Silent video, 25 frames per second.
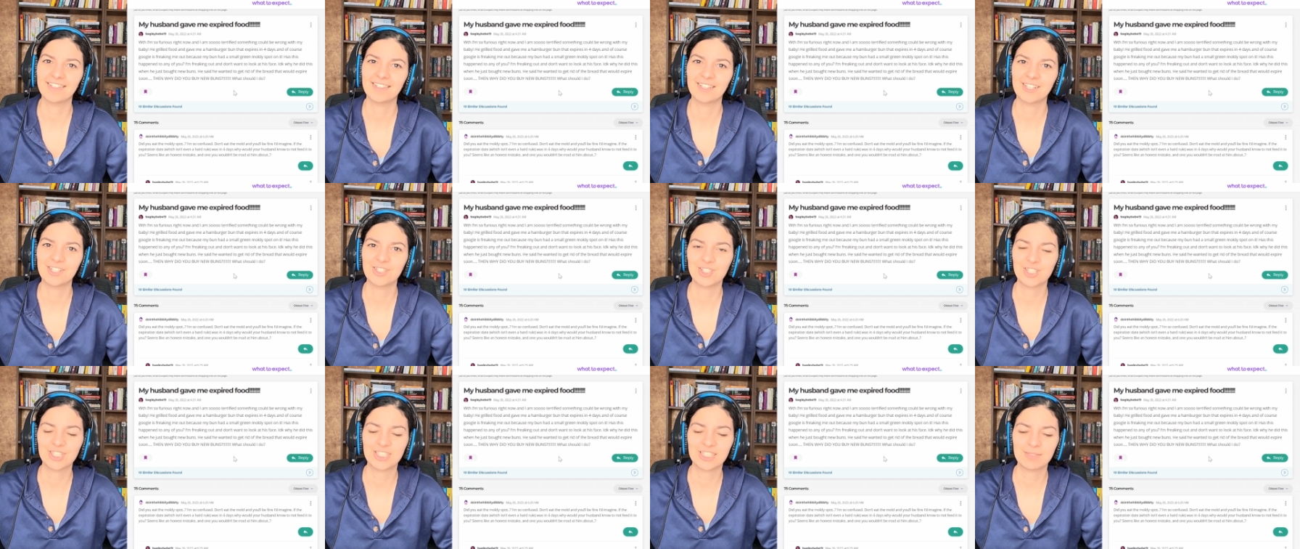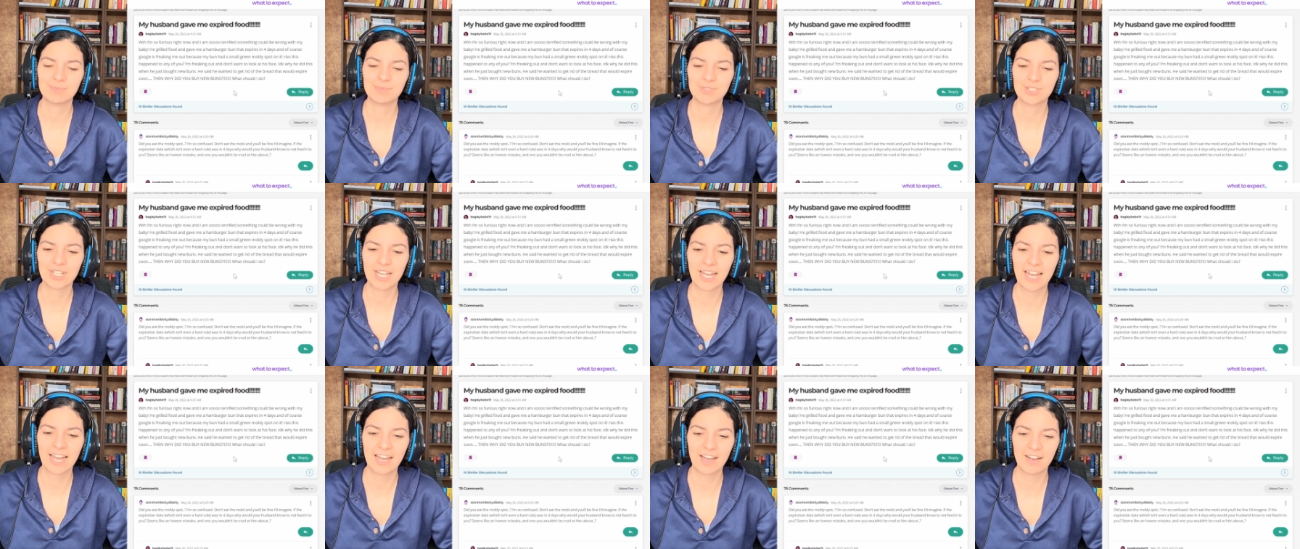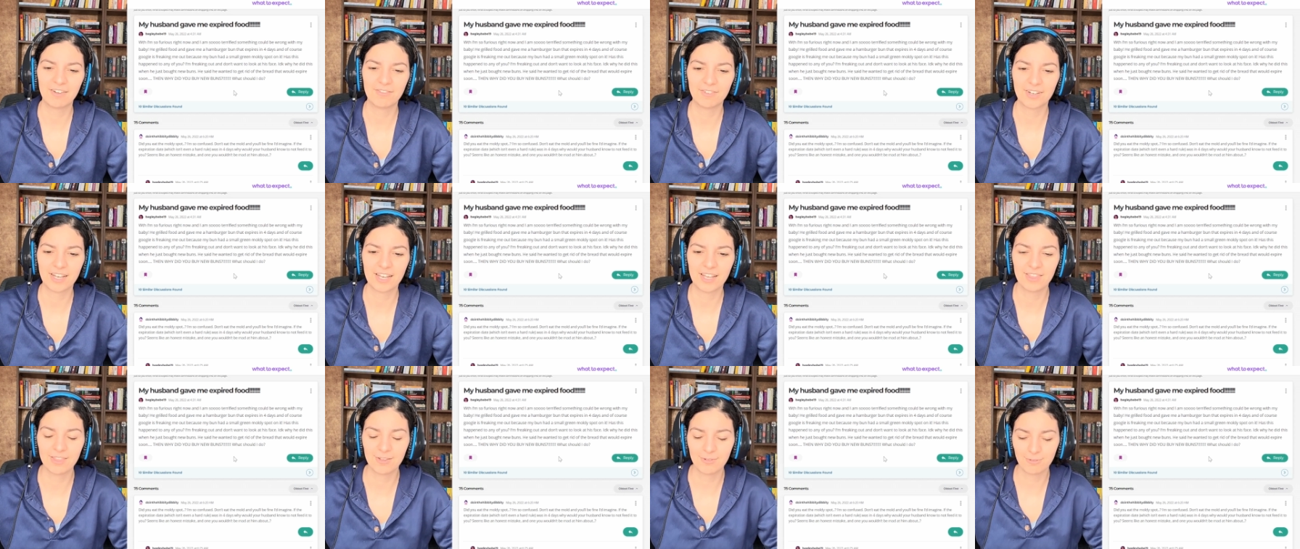that she seems to have
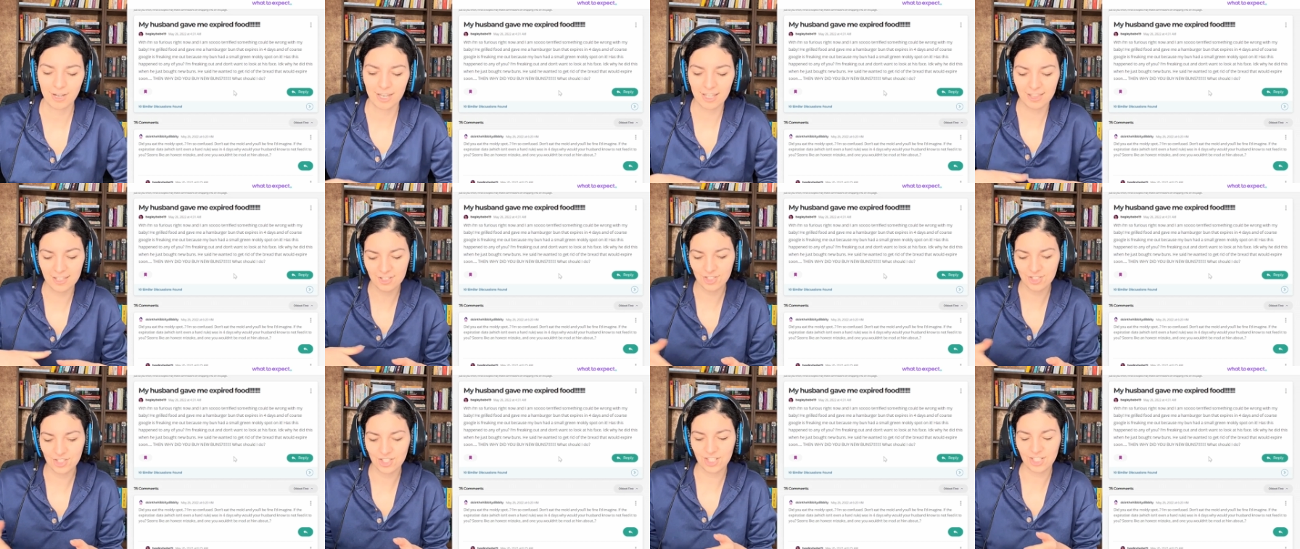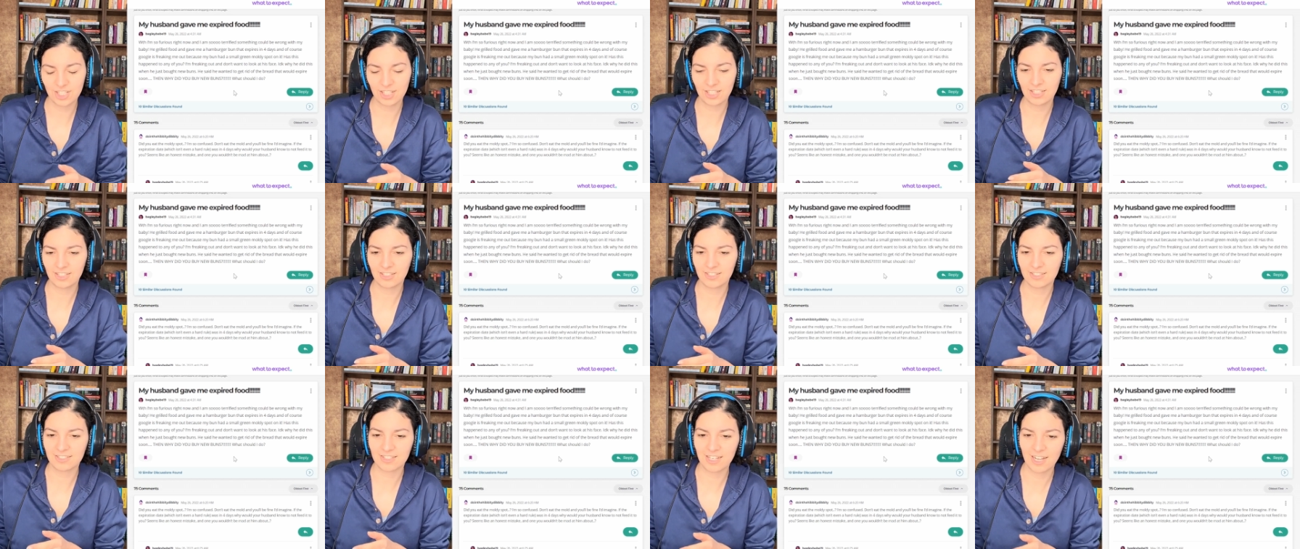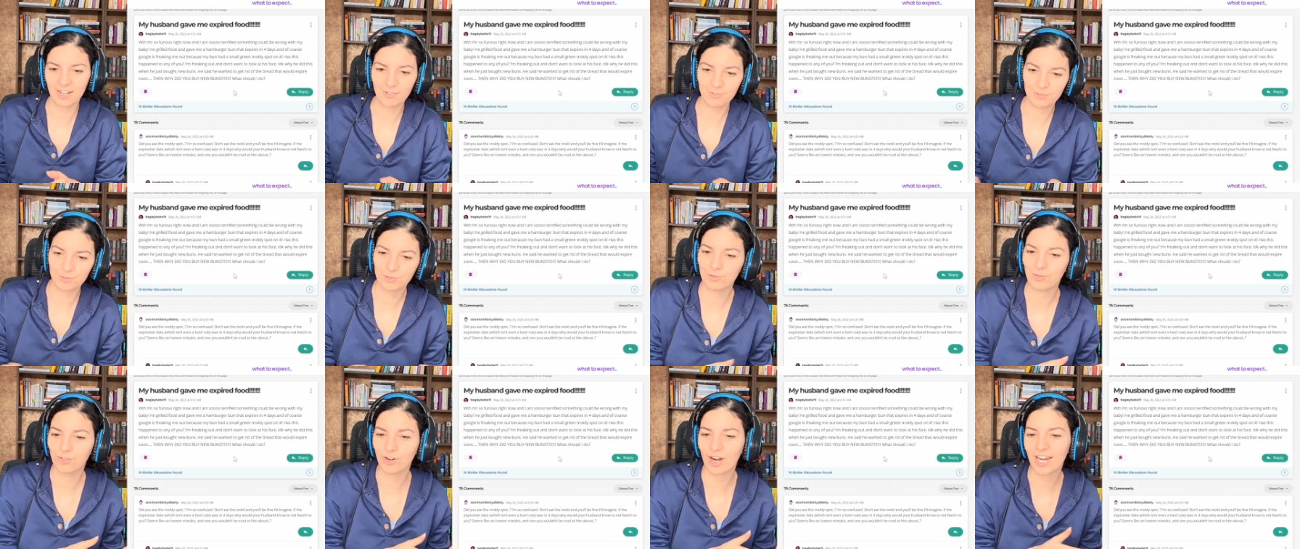and the way that she
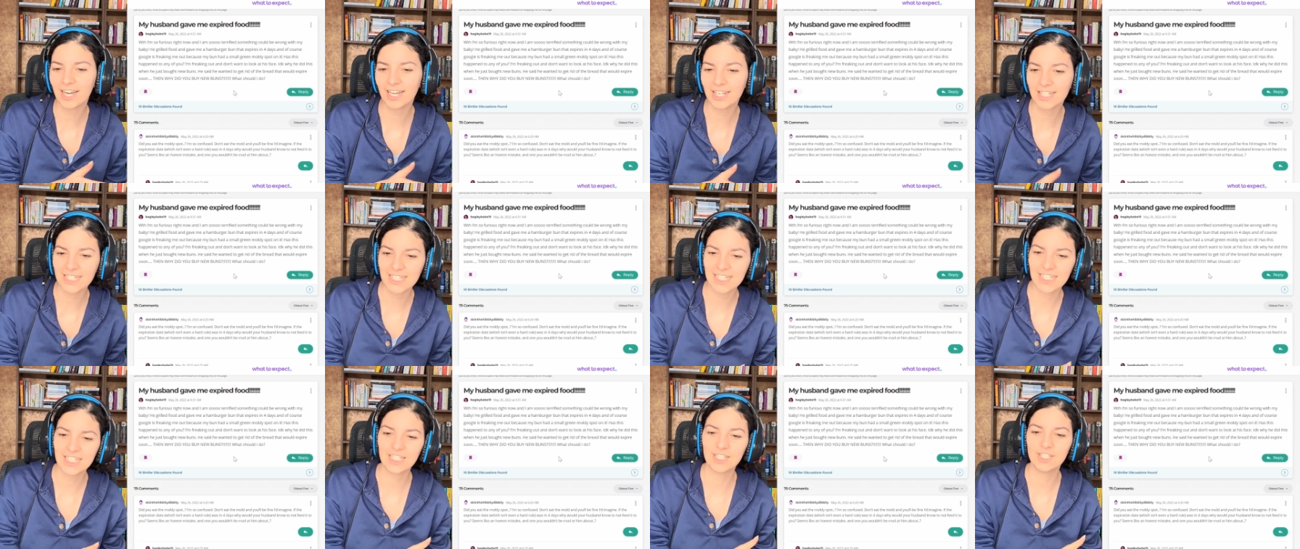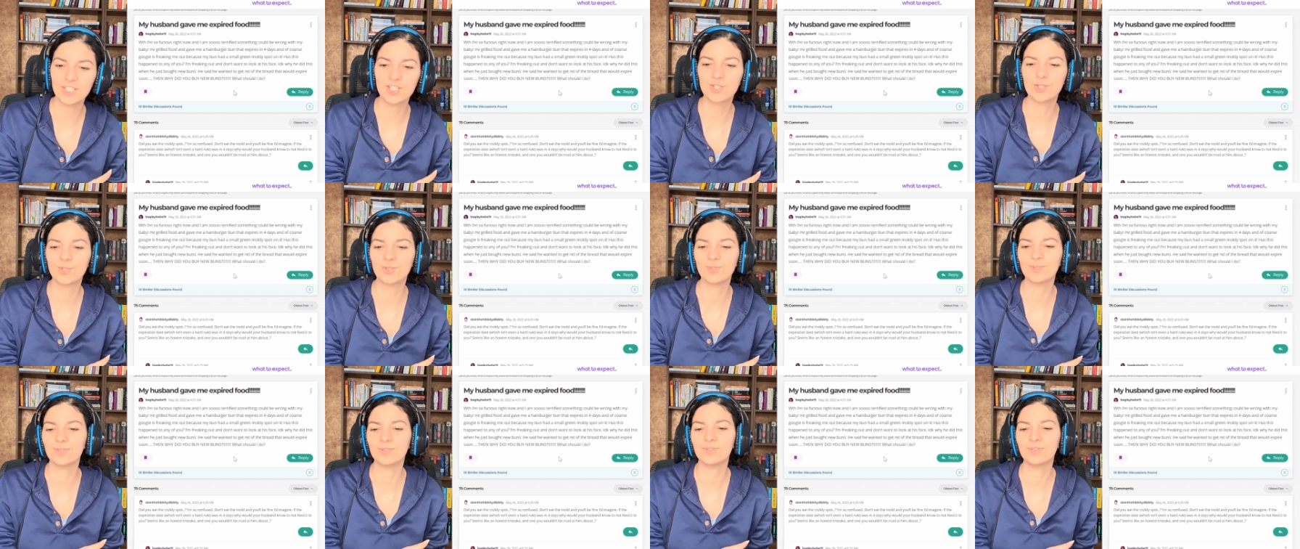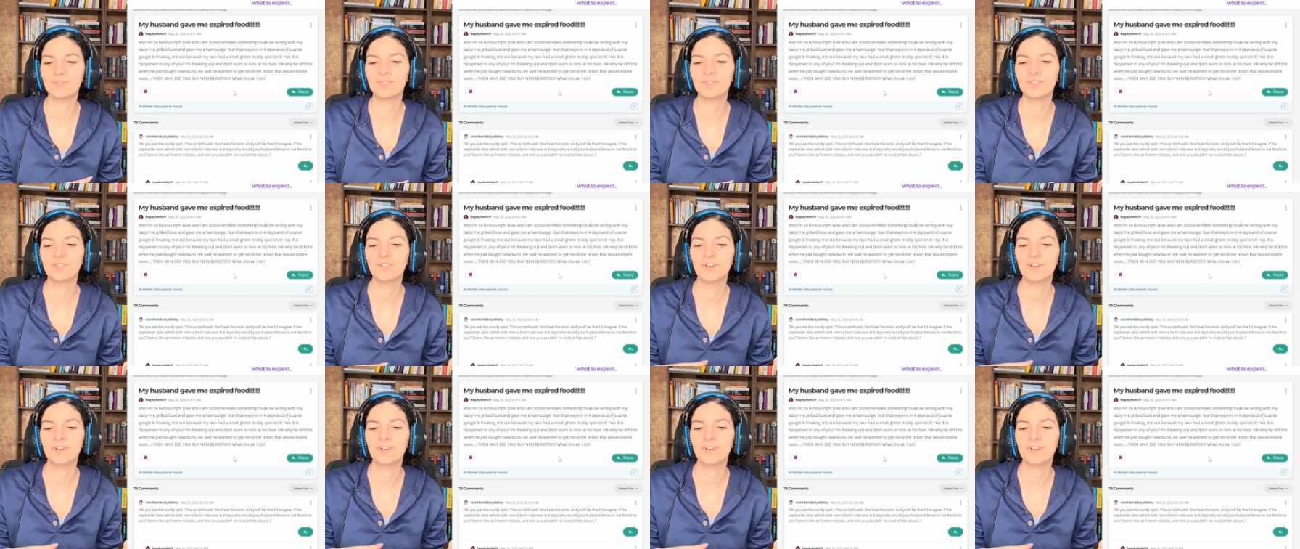delved right into